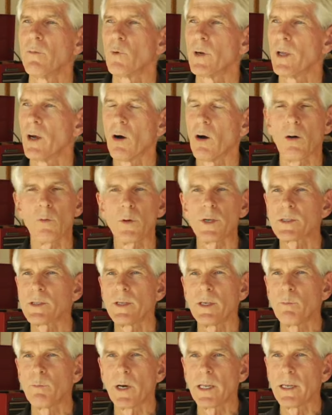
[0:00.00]
we always
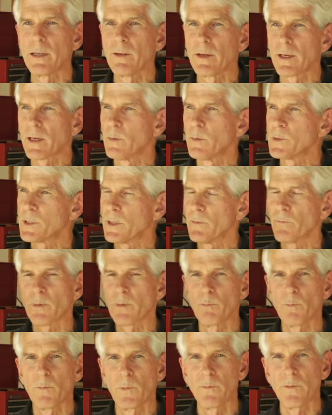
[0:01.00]
need money that comes in
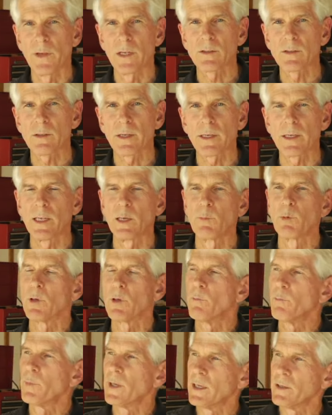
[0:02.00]
from events like Kibble
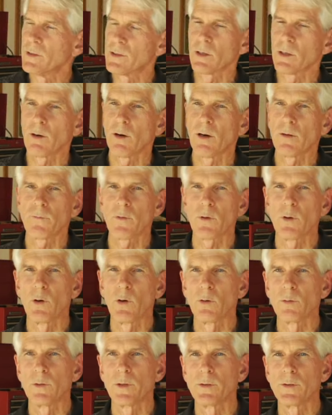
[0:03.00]
and Bids and Golf for
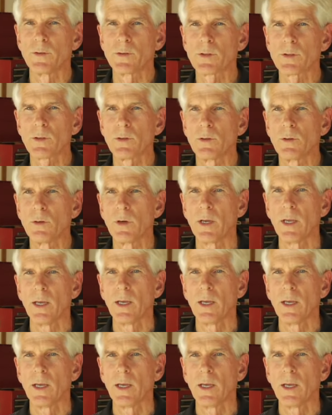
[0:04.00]
Goldens to